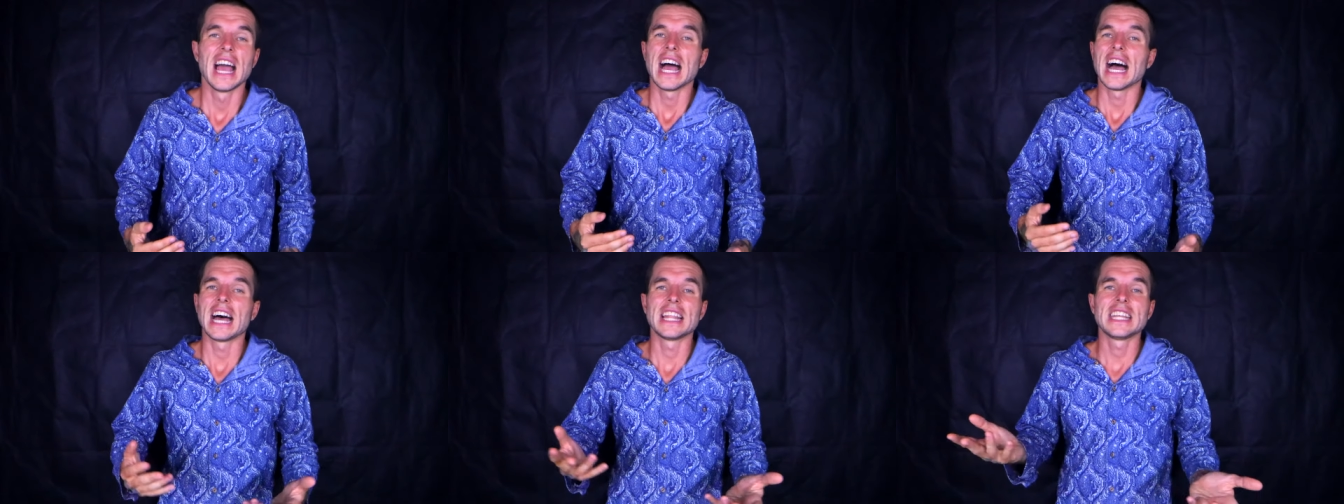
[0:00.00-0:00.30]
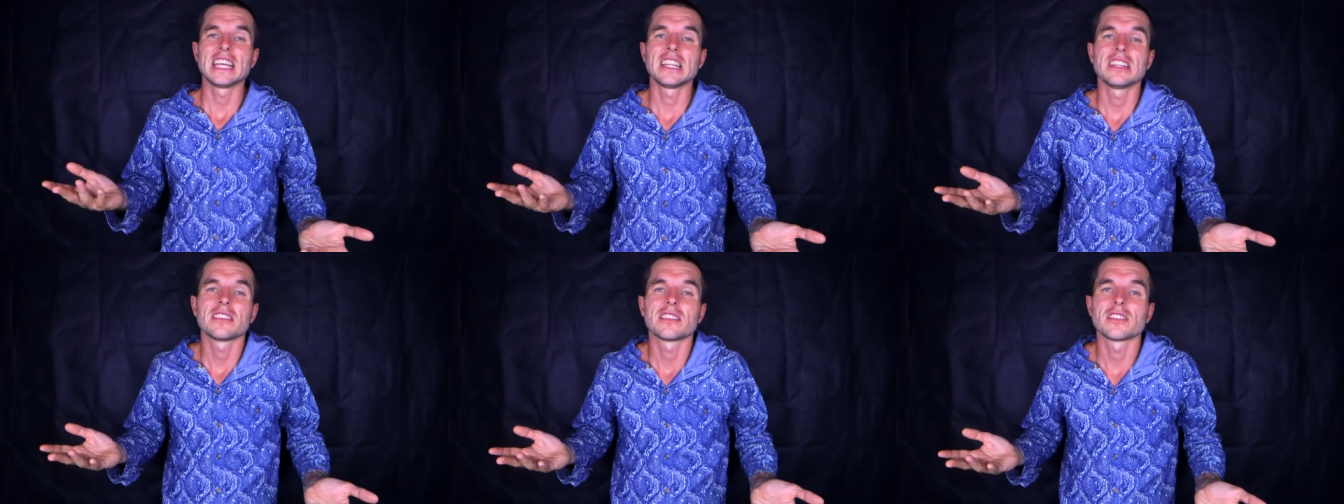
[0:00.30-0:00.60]
And
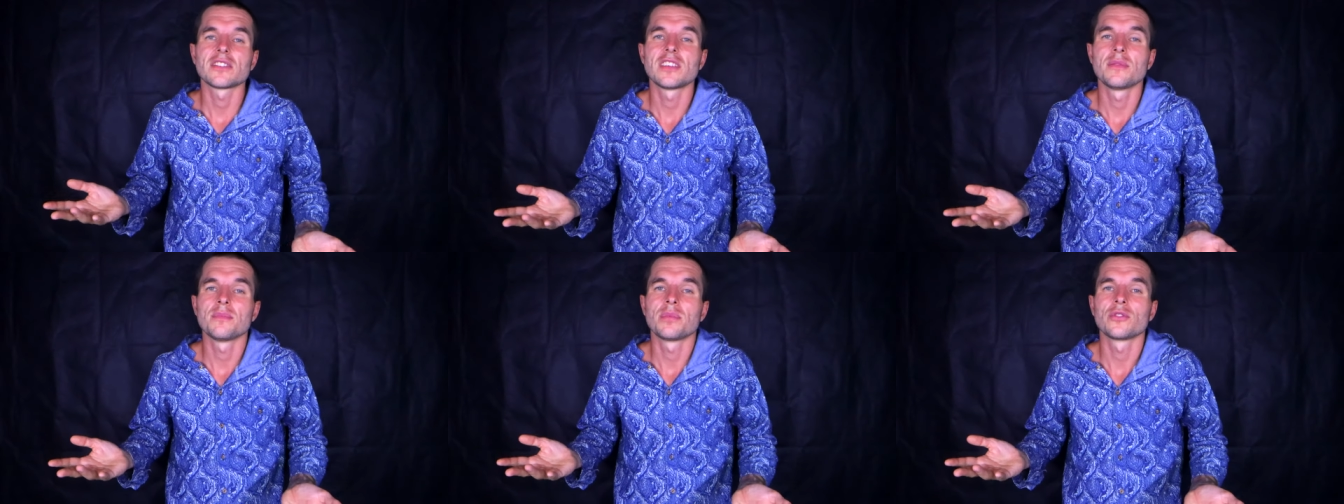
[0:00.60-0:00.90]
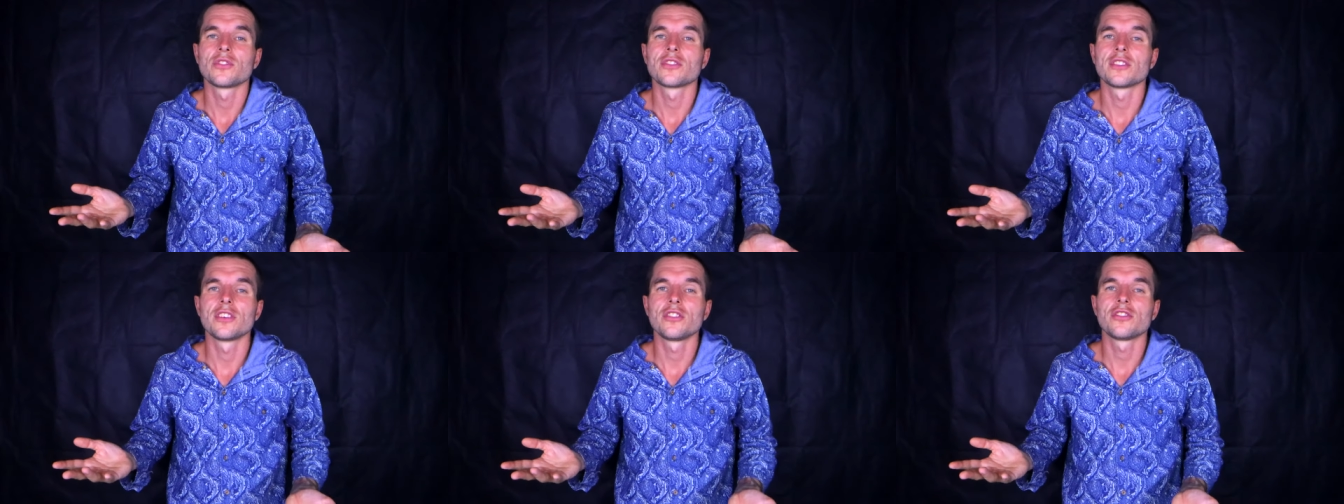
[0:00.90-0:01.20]
then the
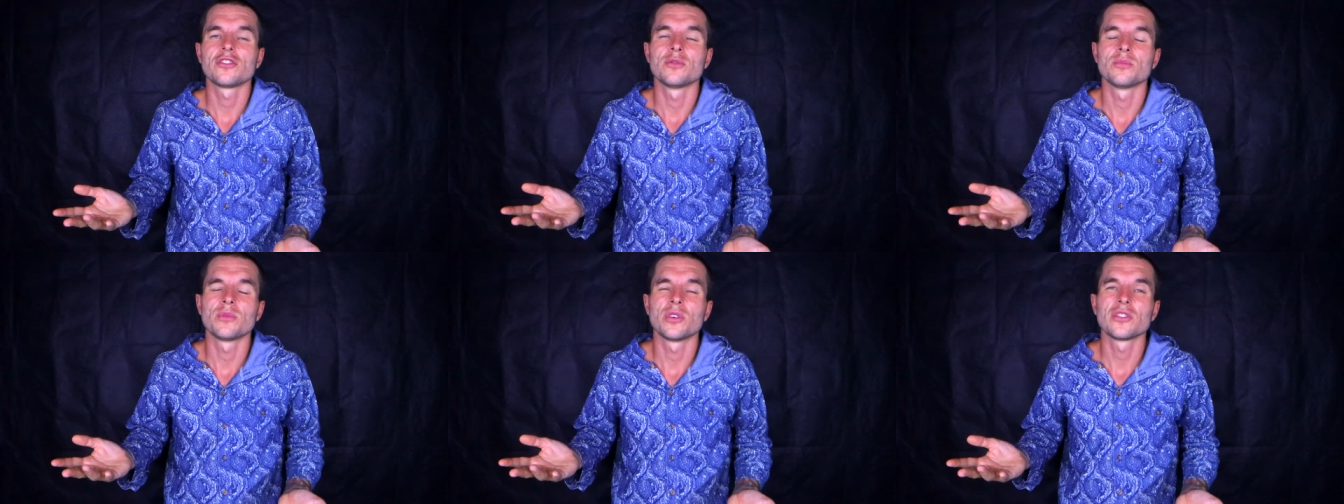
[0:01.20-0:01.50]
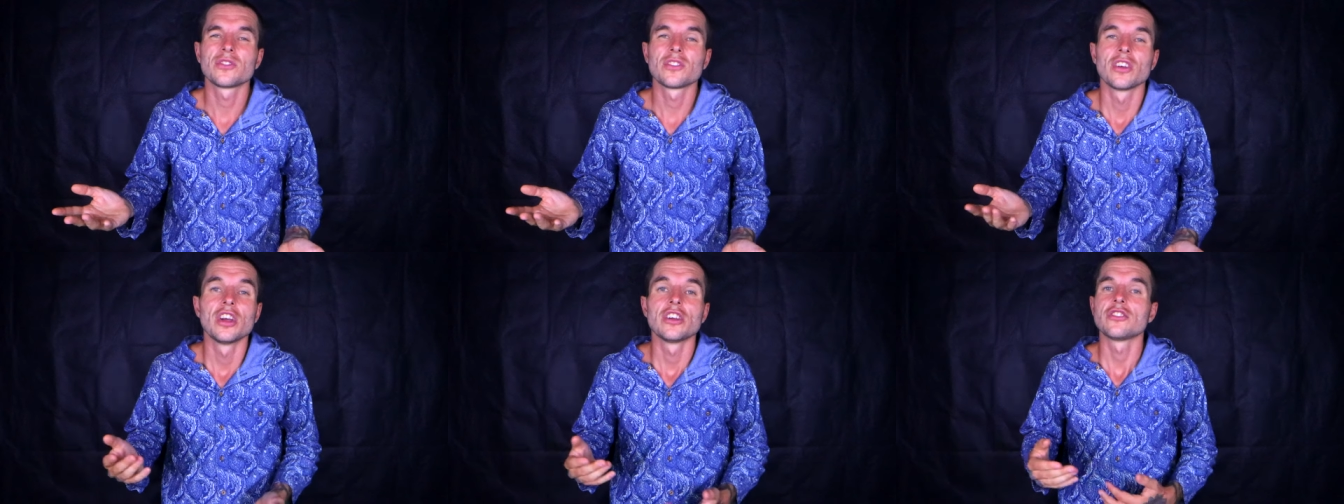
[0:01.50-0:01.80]
simple solution
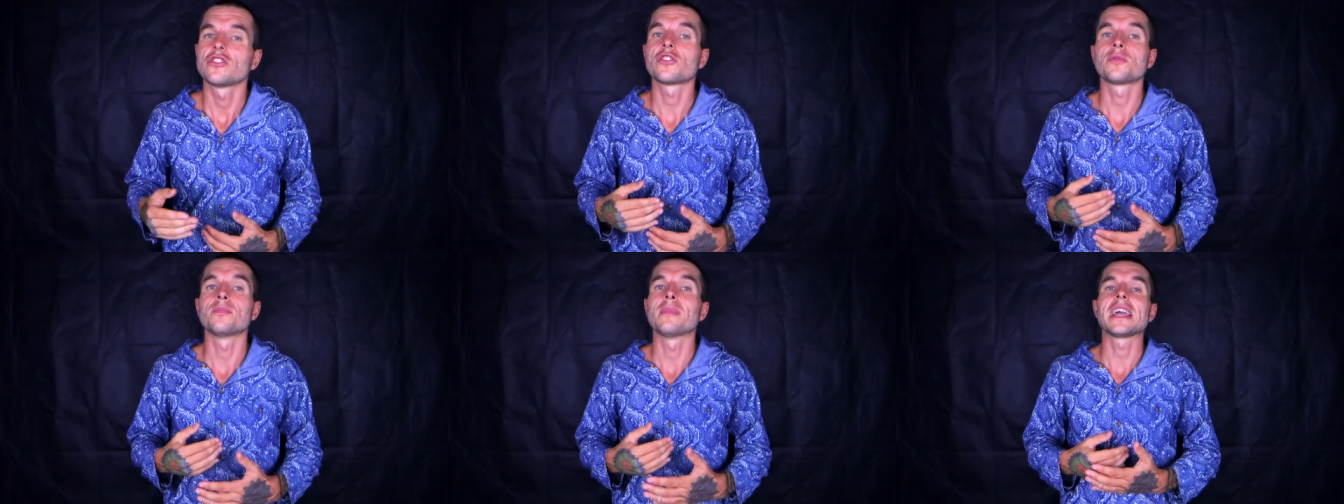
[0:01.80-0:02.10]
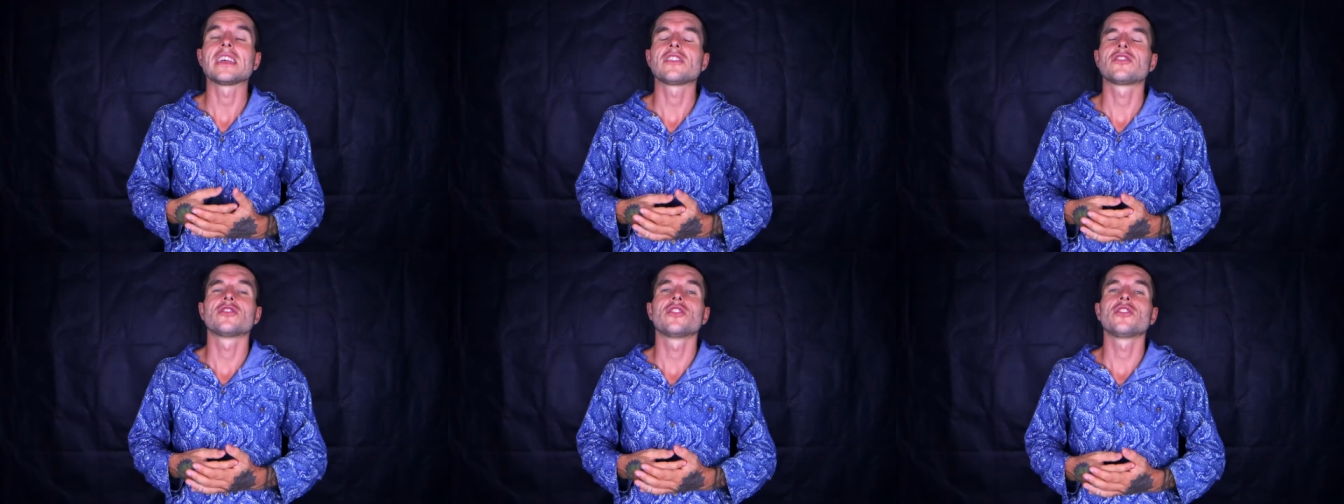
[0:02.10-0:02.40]
was just
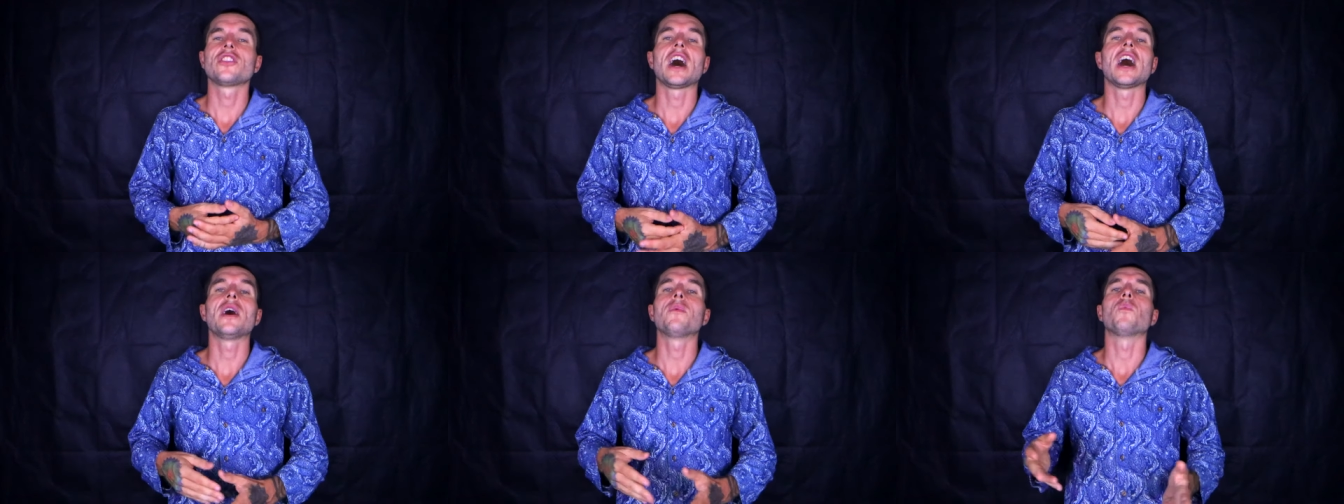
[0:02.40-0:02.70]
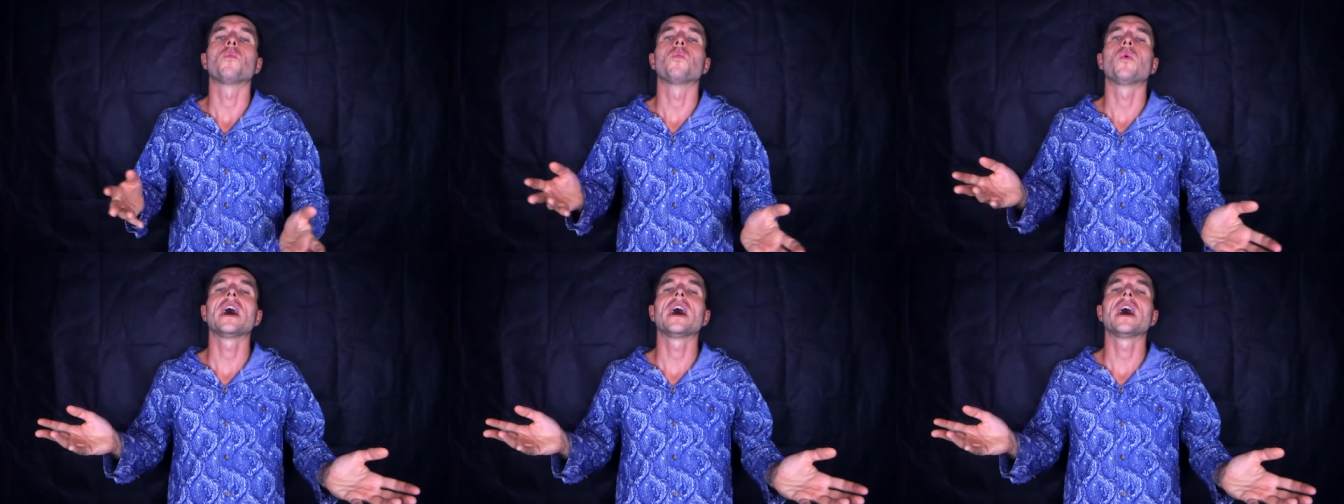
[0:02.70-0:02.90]
make sure that I'm